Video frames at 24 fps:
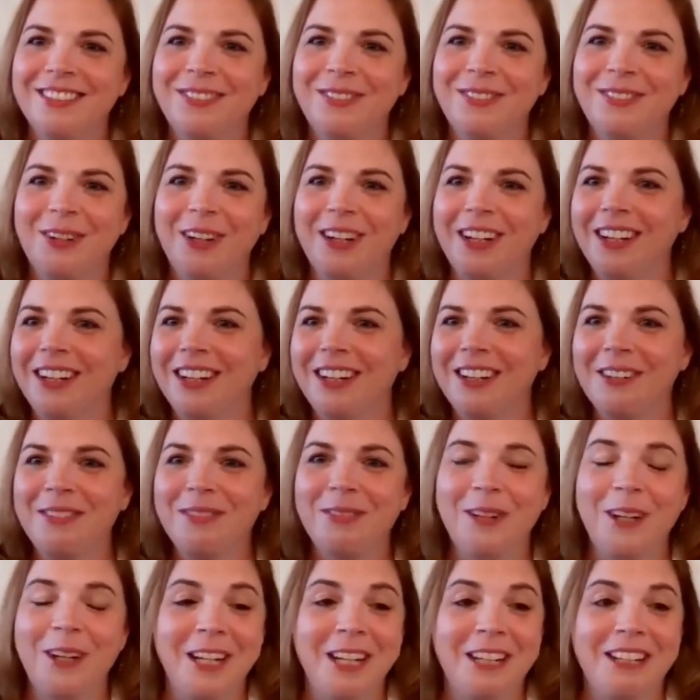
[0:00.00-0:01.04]
for
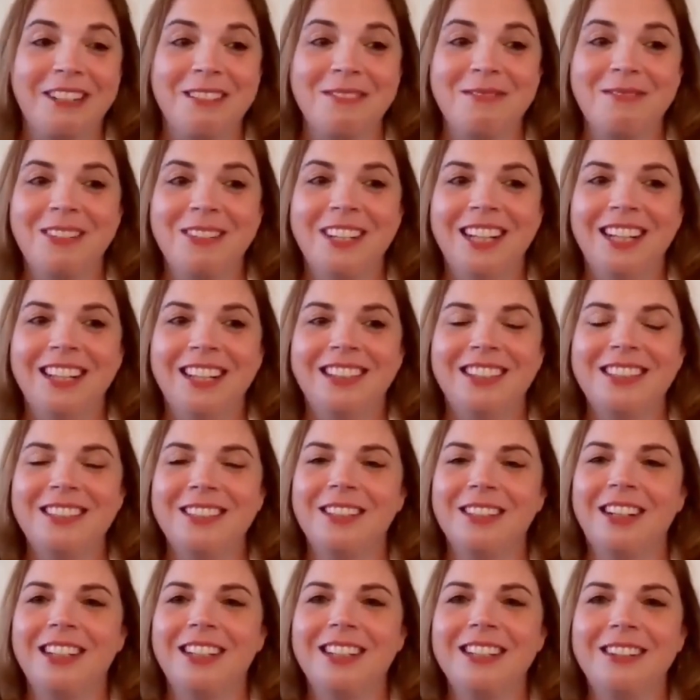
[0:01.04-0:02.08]
him, this
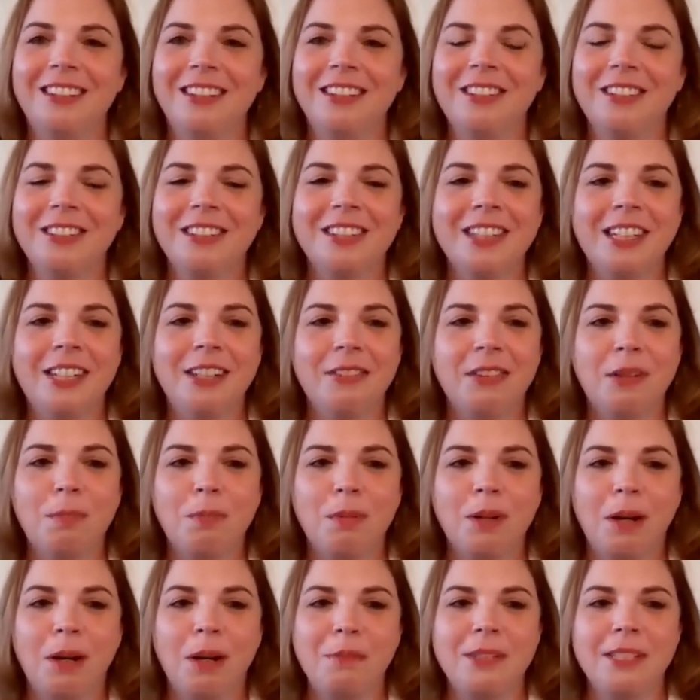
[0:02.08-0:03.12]
understanding of the
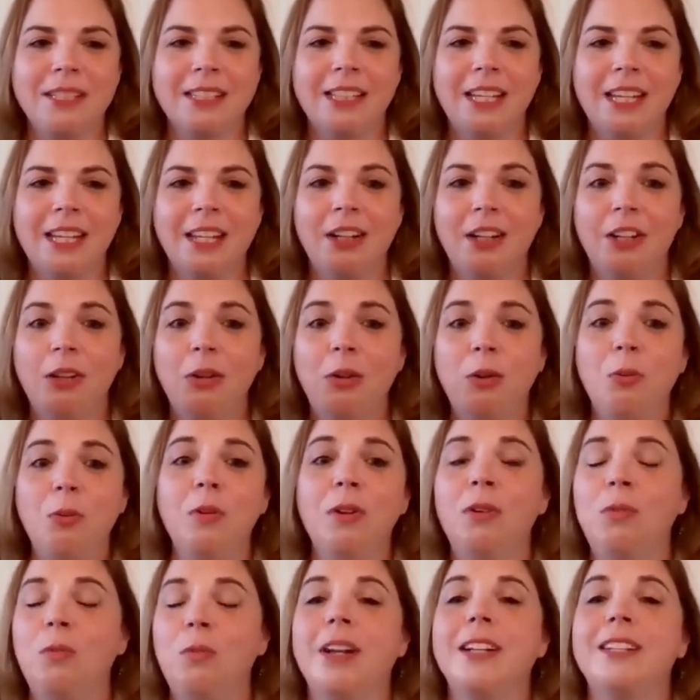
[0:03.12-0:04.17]
promised land. And who
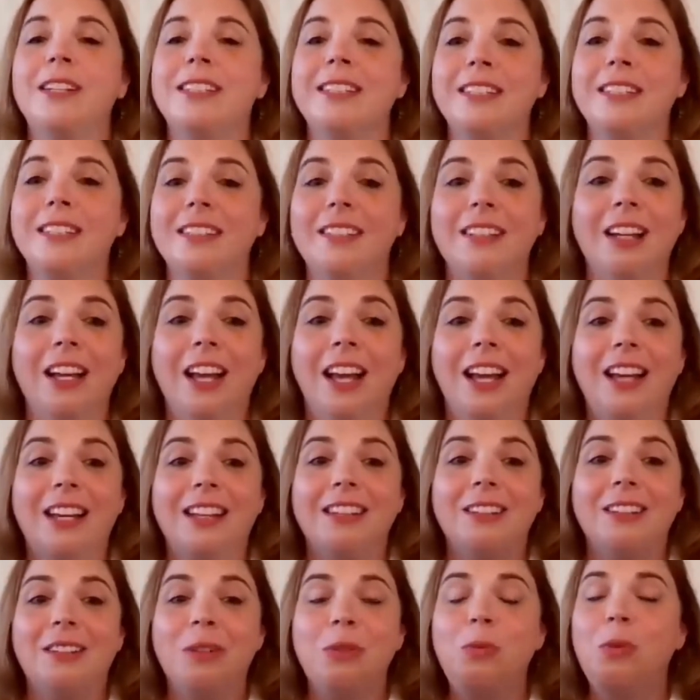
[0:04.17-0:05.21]

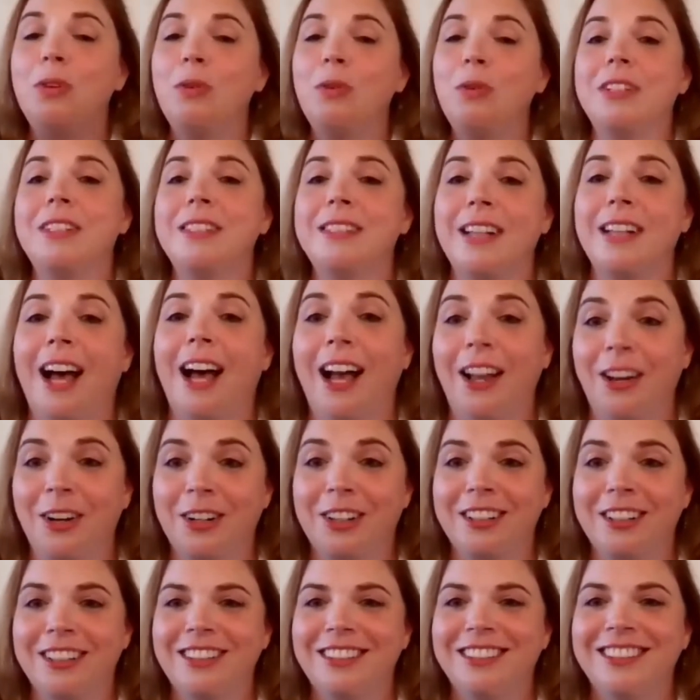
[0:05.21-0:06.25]
wouldn't
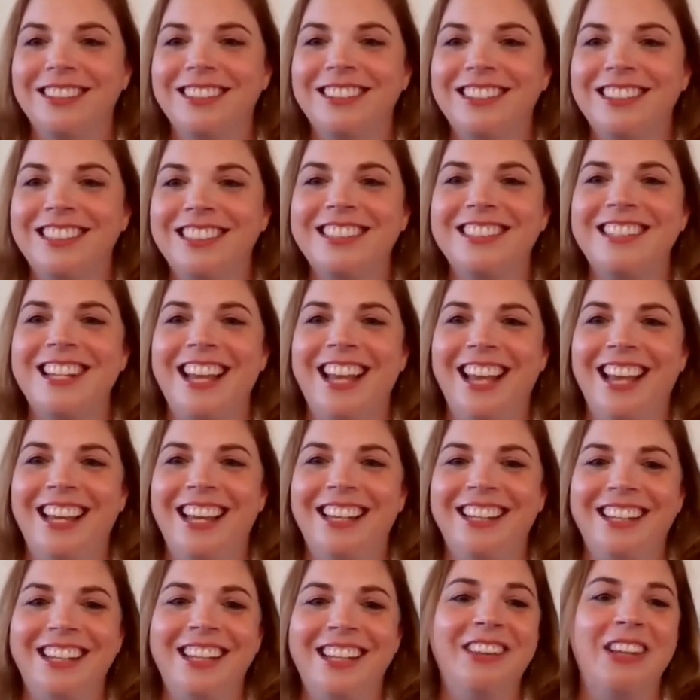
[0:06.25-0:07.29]
desire to
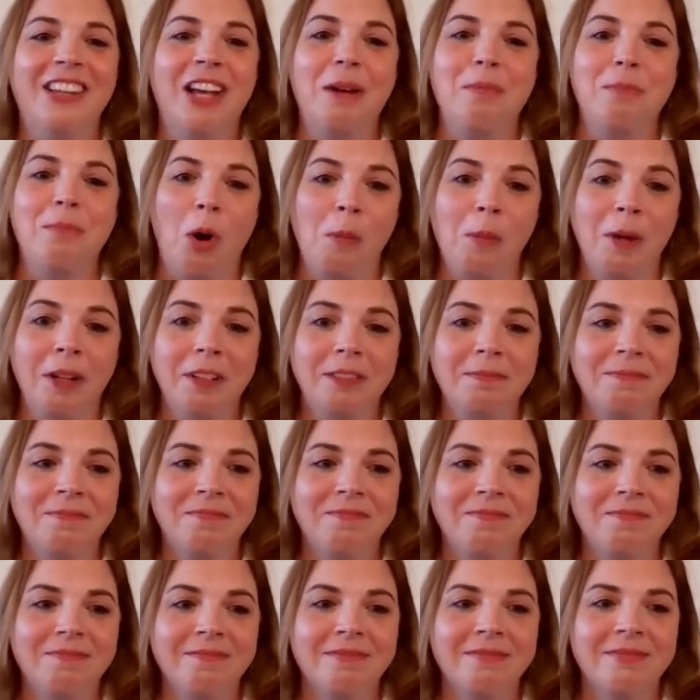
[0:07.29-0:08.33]
stay in that moment?
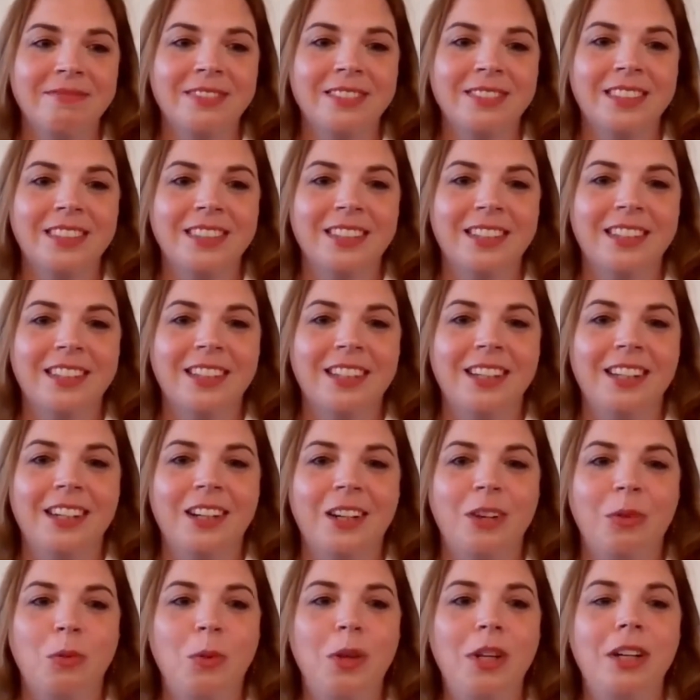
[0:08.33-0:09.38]

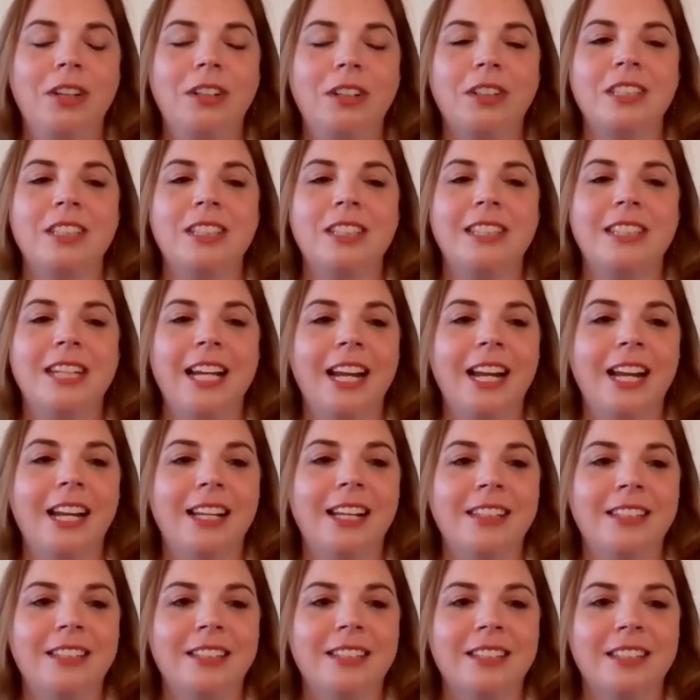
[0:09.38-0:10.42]
We
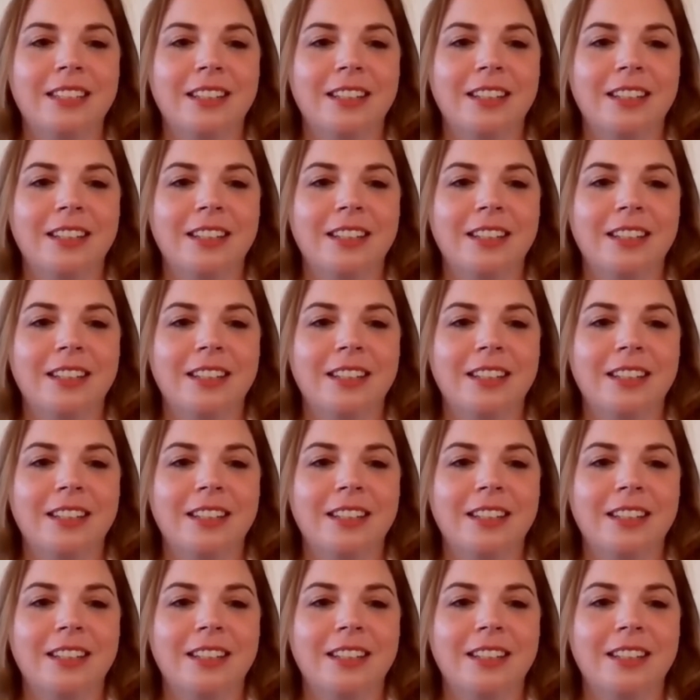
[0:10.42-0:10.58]
understand